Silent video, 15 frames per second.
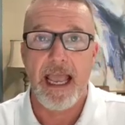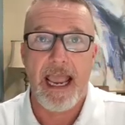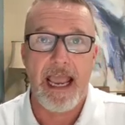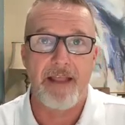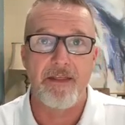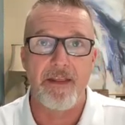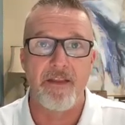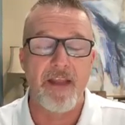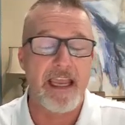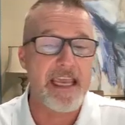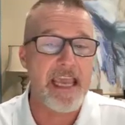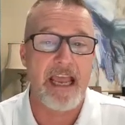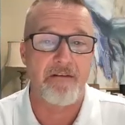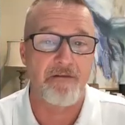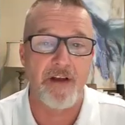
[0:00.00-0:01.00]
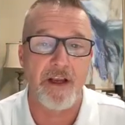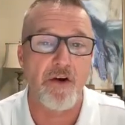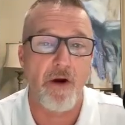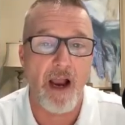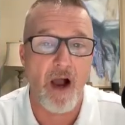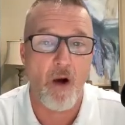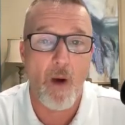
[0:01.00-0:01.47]
and then they can't
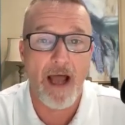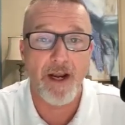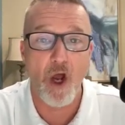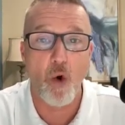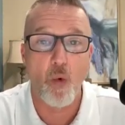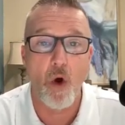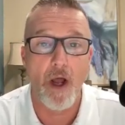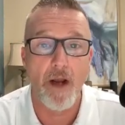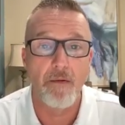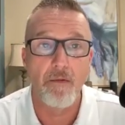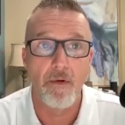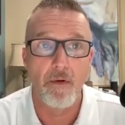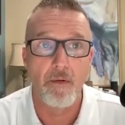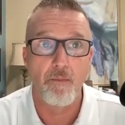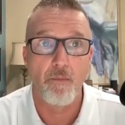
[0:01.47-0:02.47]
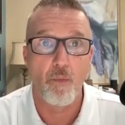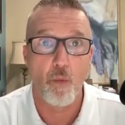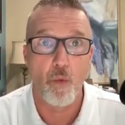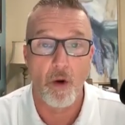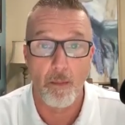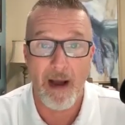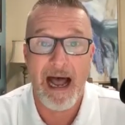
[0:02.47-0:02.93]
figure out why no one
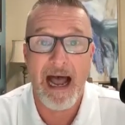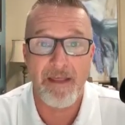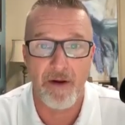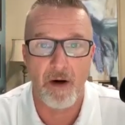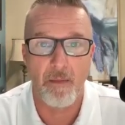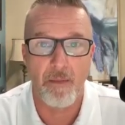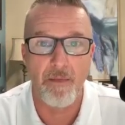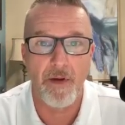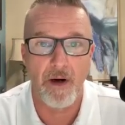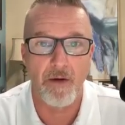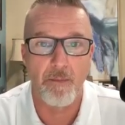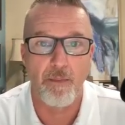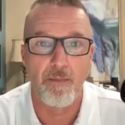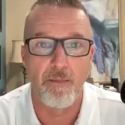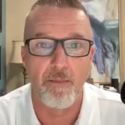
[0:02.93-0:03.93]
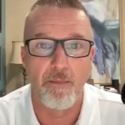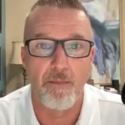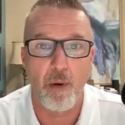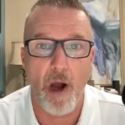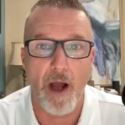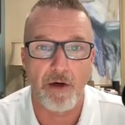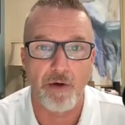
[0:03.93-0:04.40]
will buy their their their
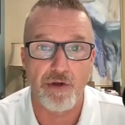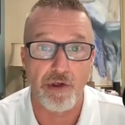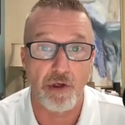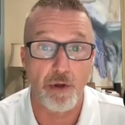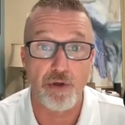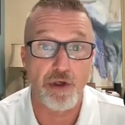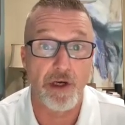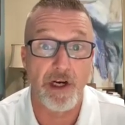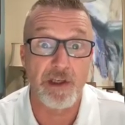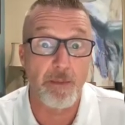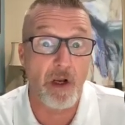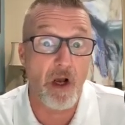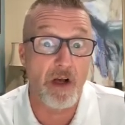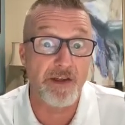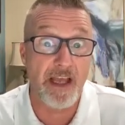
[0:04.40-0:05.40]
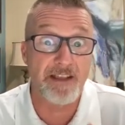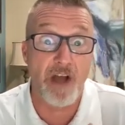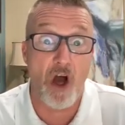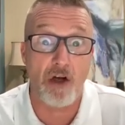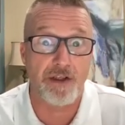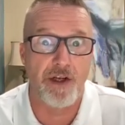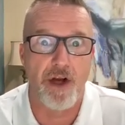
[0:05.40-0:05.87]
product or solution it's because they
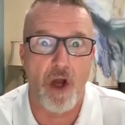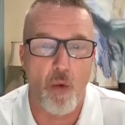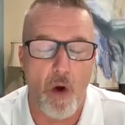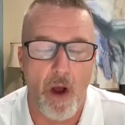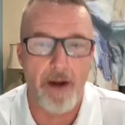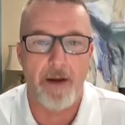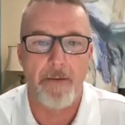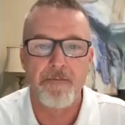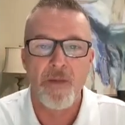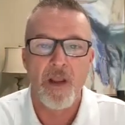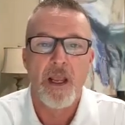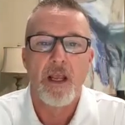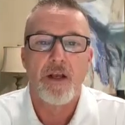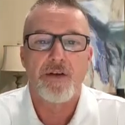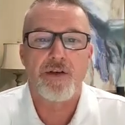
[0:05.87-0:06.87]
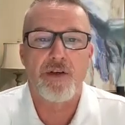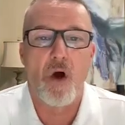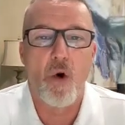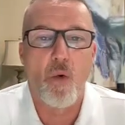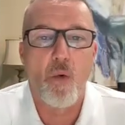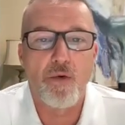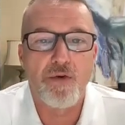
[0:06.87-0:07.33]
talk to no one so,
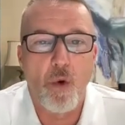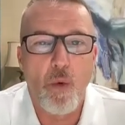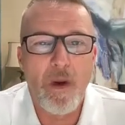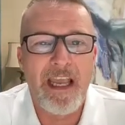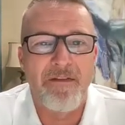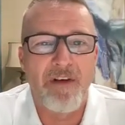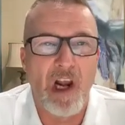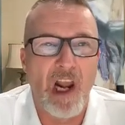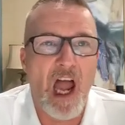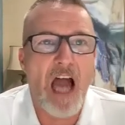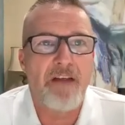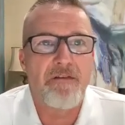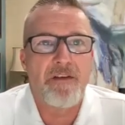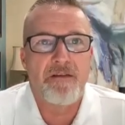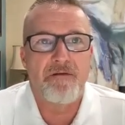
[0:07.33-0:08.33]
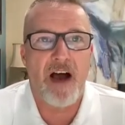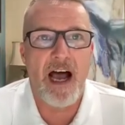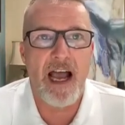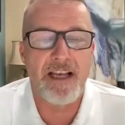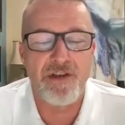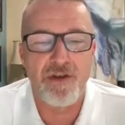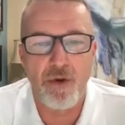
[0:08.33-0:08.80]
yeah. so we give a lot of
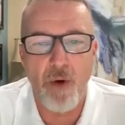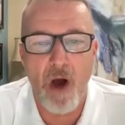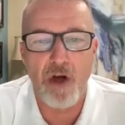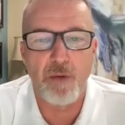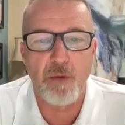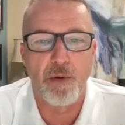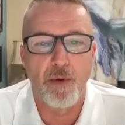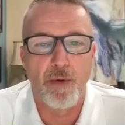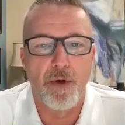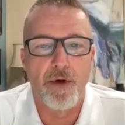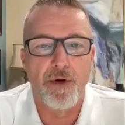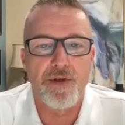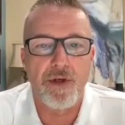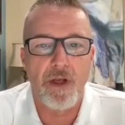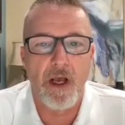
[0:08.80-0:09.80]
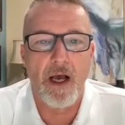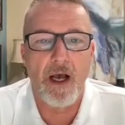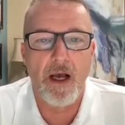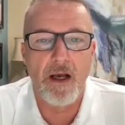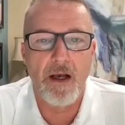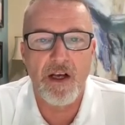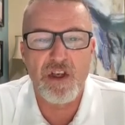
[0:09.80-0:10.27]
advice to entrepreneurs,
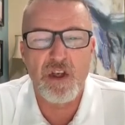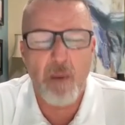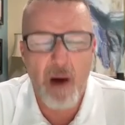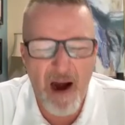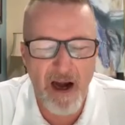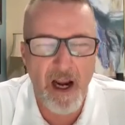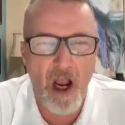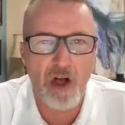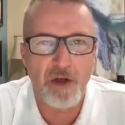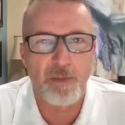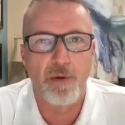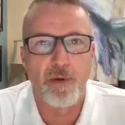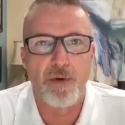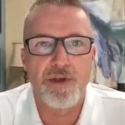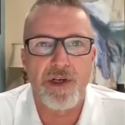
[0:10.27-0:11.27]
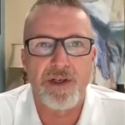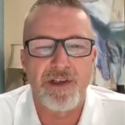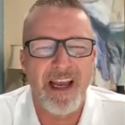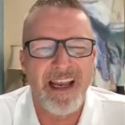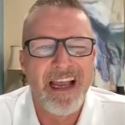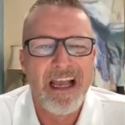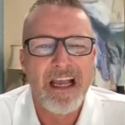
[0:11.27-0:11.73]
uh, aspiring entrepreneurs, to
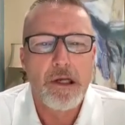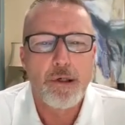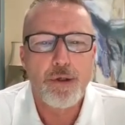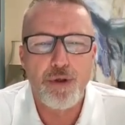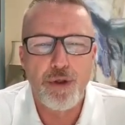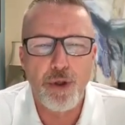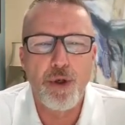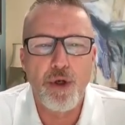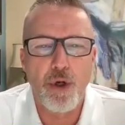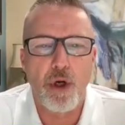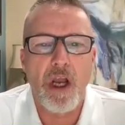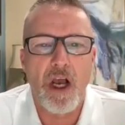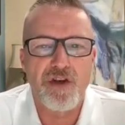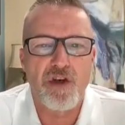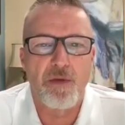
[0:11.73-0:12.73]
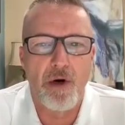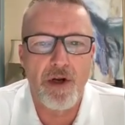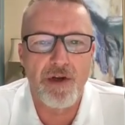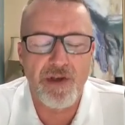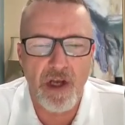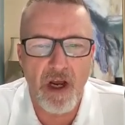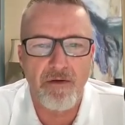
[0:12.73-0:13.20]
say, do your customer
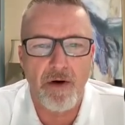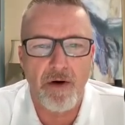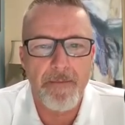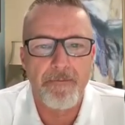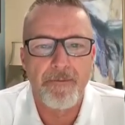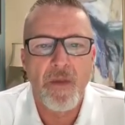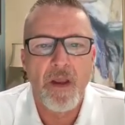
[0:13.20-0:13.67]
discovery.